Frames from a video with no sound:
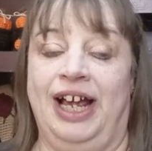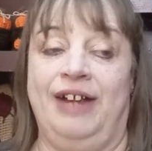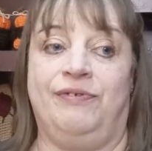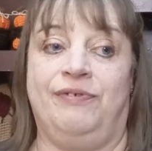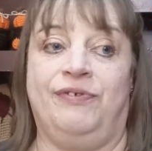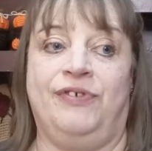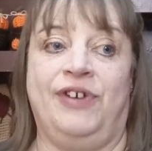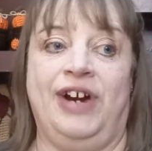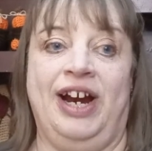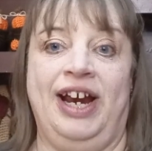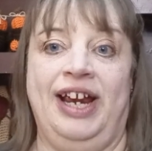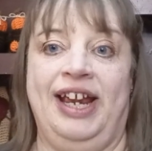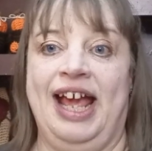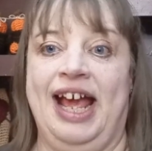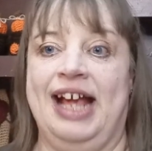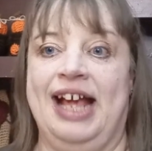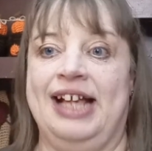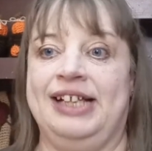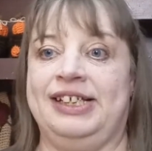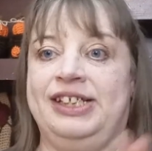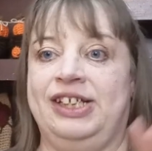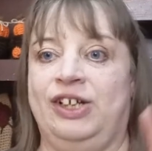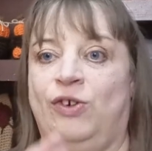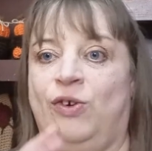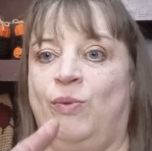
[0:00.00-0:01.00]
And Frank
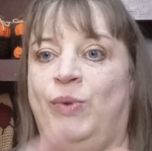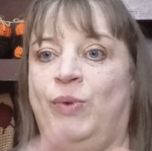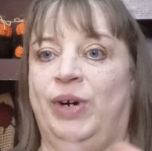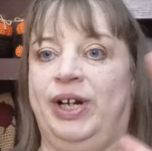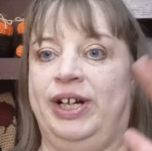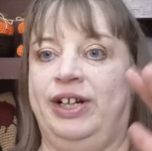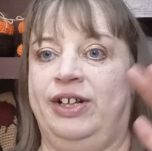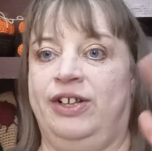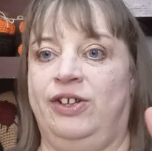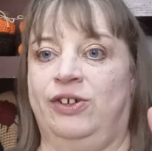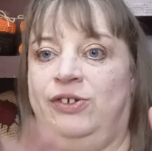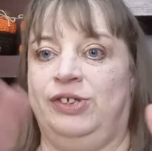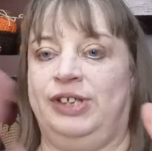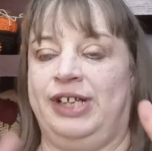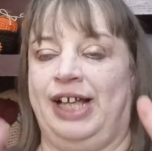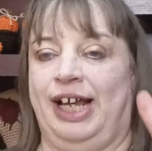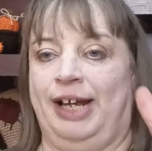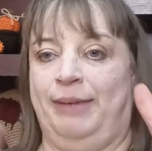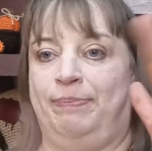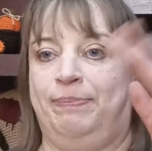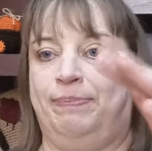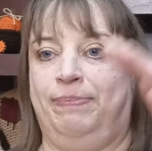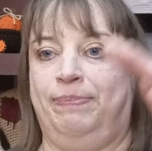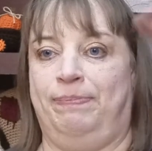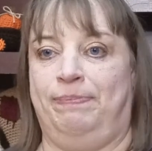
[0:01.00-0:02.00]
has it on one of those
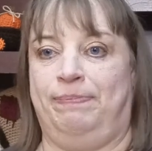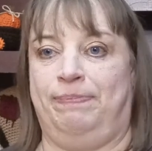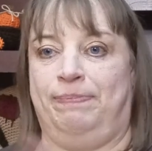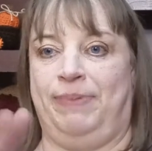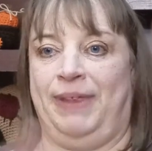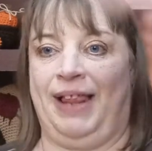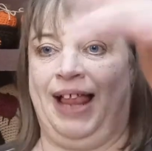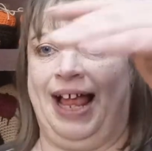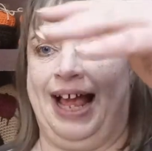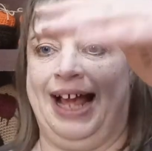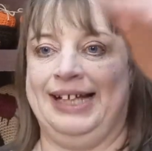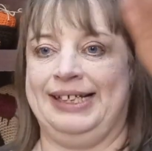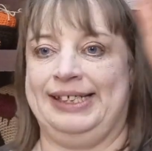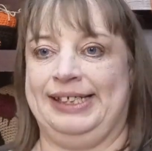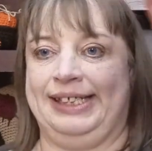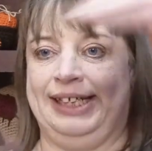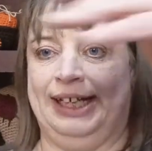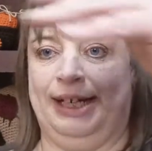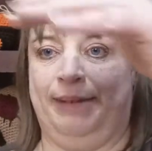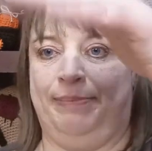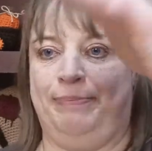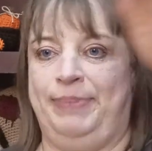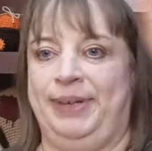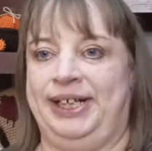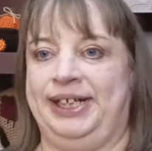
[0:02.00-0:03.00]
like
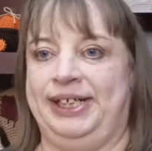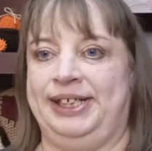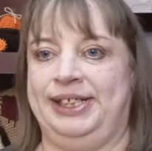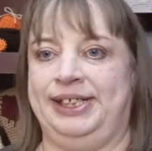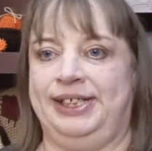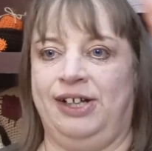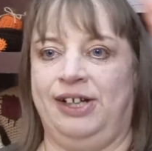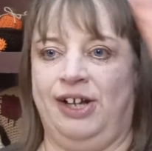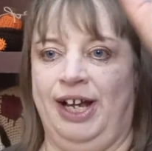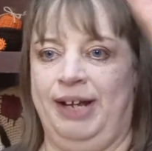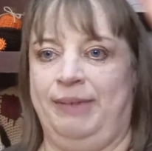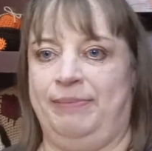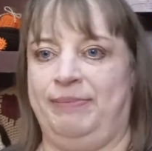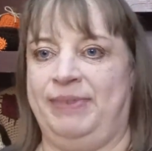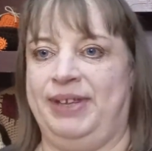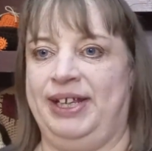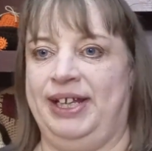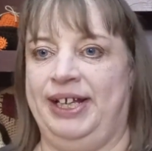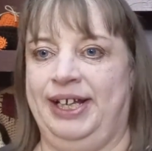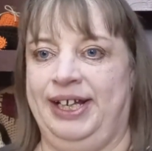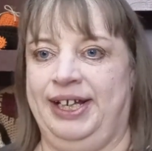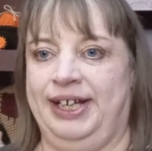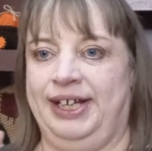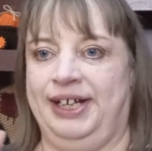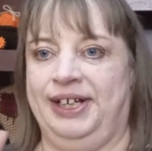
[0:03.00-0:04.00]
plastic bin type
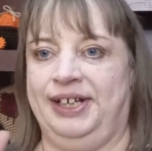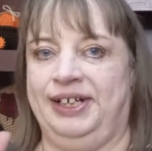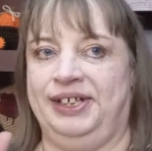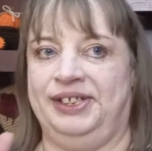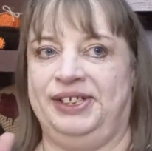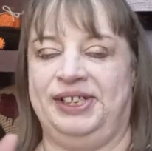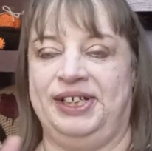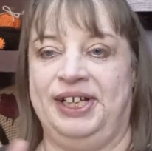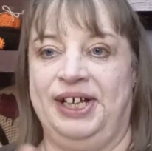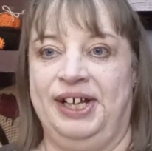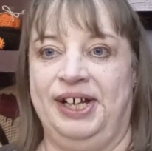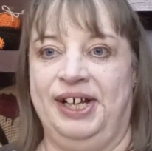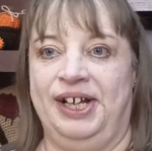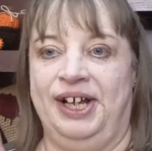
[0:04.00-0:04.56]
things